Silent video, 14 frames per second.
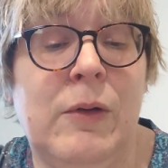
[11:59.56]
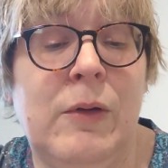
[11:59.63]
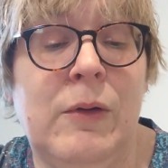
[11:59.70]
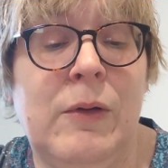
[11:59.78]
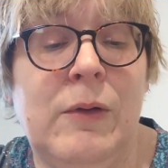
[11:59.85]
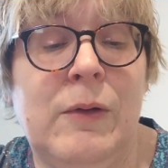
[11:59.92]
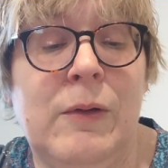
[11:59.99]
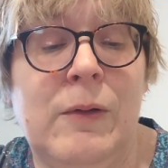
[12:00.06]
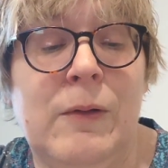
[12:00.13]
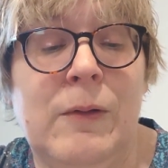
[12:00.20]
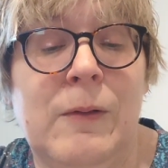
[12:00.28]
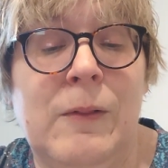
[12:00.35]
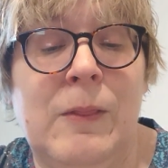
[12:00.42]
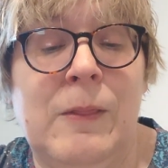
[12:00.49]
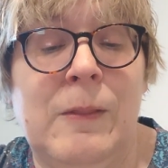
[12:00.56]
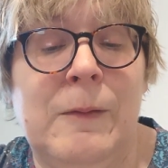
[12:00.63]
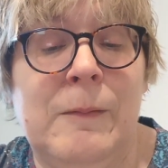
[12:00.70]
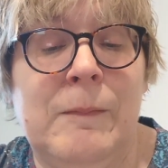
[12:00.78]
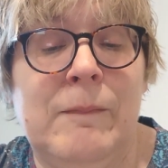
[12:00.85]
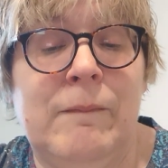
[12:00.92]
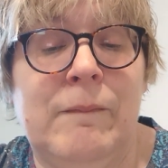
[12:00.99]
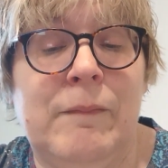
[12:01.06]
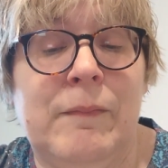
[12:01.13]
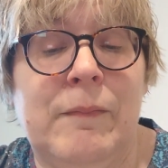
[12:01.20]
(silence)